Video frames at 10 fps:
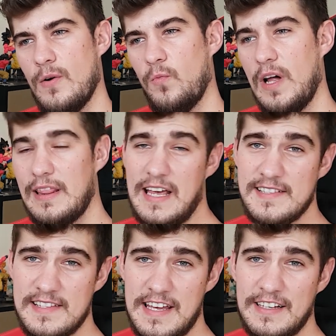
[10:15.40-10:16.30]
one
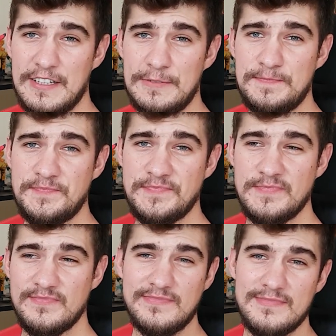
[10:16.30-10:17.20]
last thing
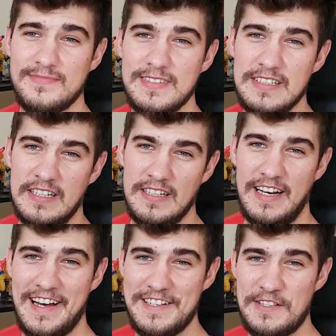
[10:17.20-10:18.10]

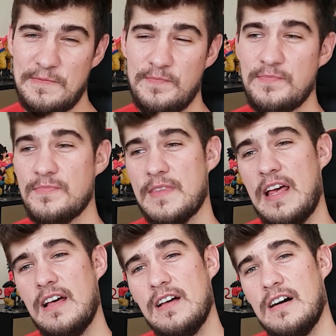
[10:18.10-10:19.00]
guys
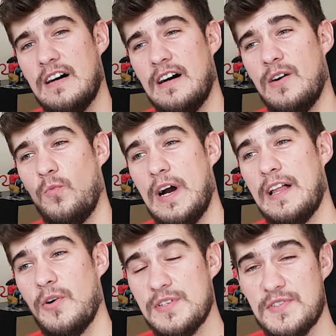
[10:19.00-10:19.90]
uh,
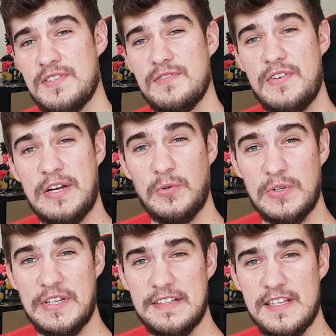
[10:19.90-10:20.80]
while I was
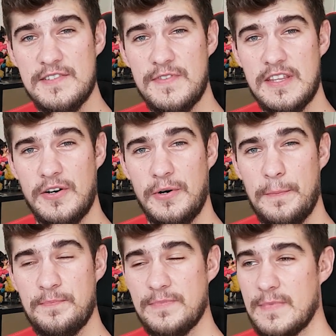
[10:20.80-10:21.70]
recording this
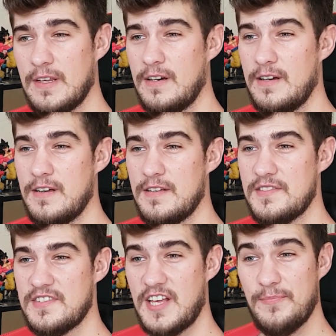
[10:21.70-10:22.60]
video
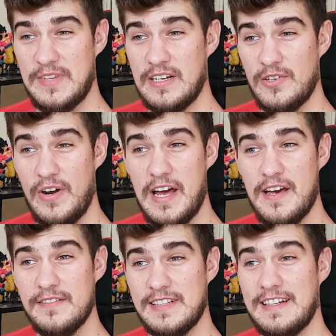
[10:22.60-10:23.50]
something
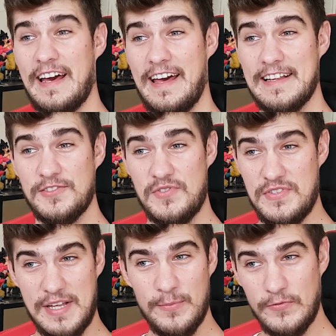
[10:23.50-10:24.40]
arrived and I had to
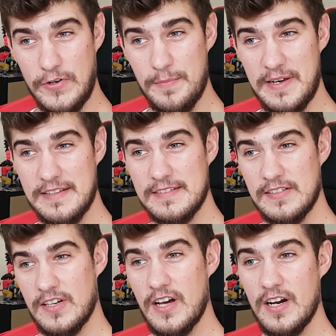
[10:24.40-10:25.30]
stop for a bit
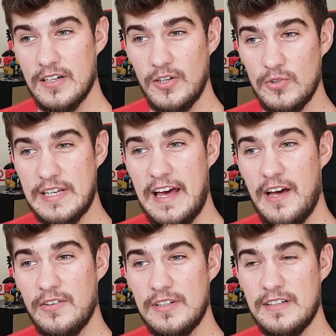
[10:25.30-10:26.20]
go
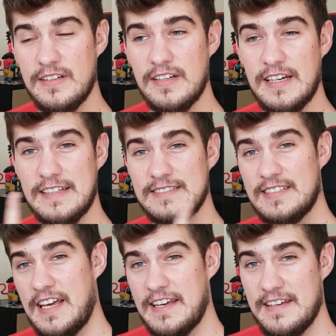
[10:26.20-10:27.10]
down and
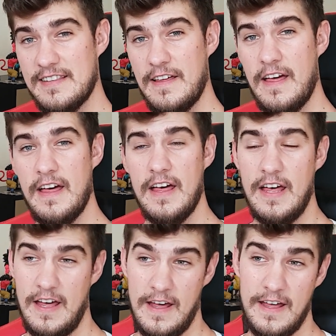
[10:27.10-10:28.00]
take it
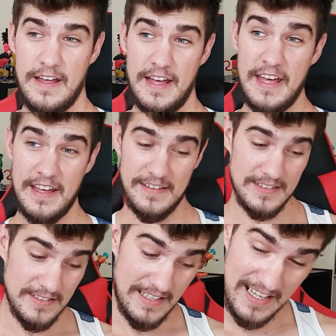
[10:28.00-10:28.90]

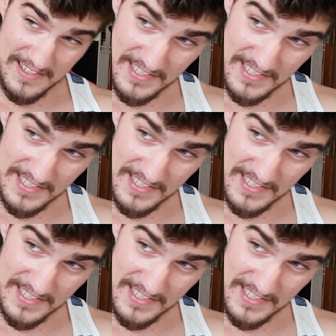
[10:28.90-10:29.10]
and that